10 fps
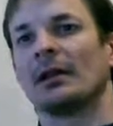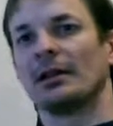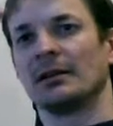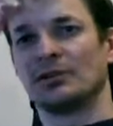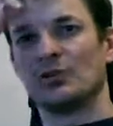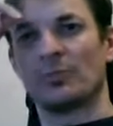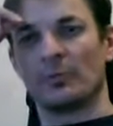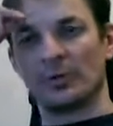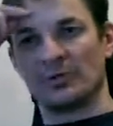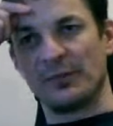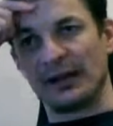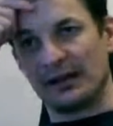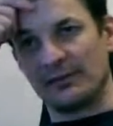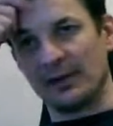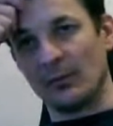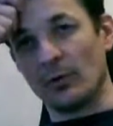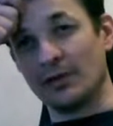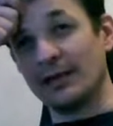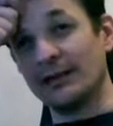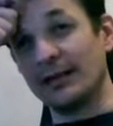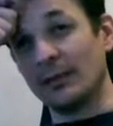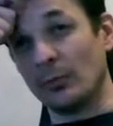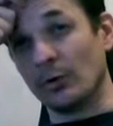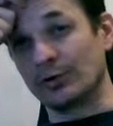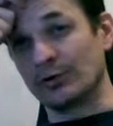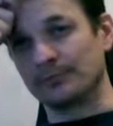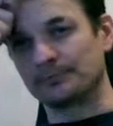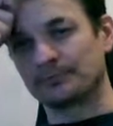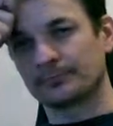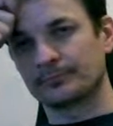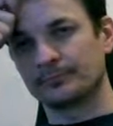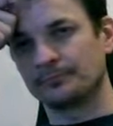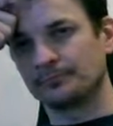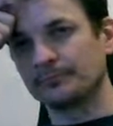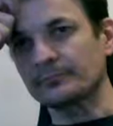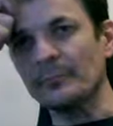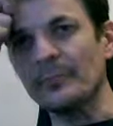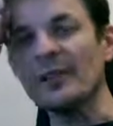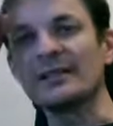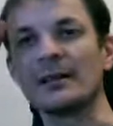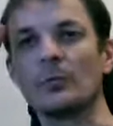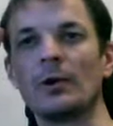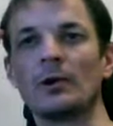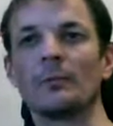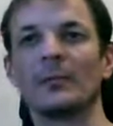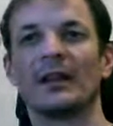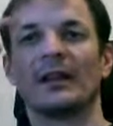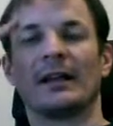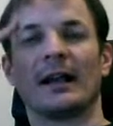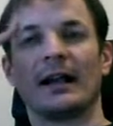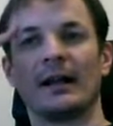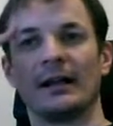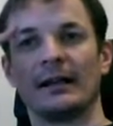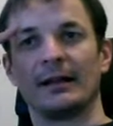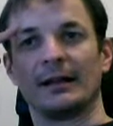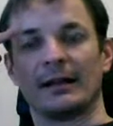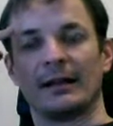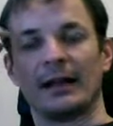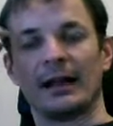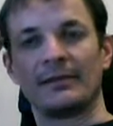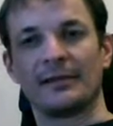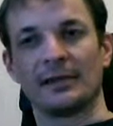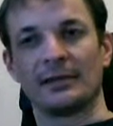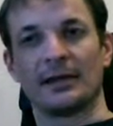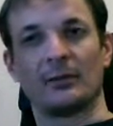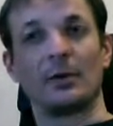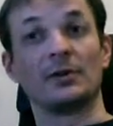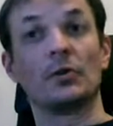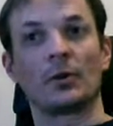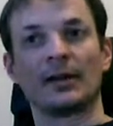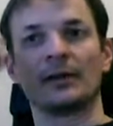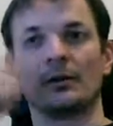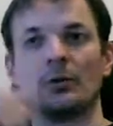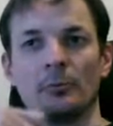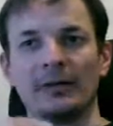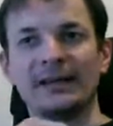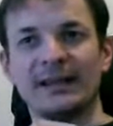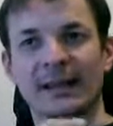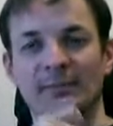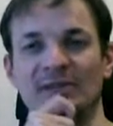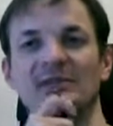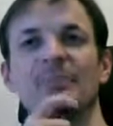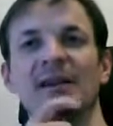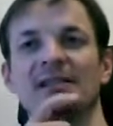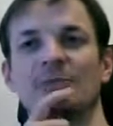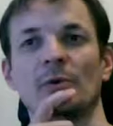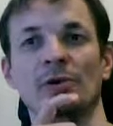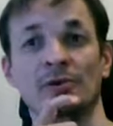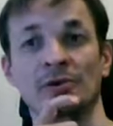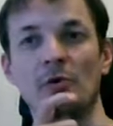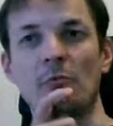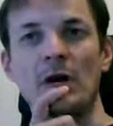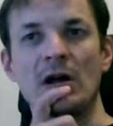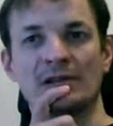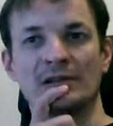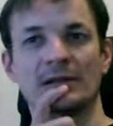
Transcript: super perspective, and what he did was say, well, I think that when you're in complete empty space, when there's no mass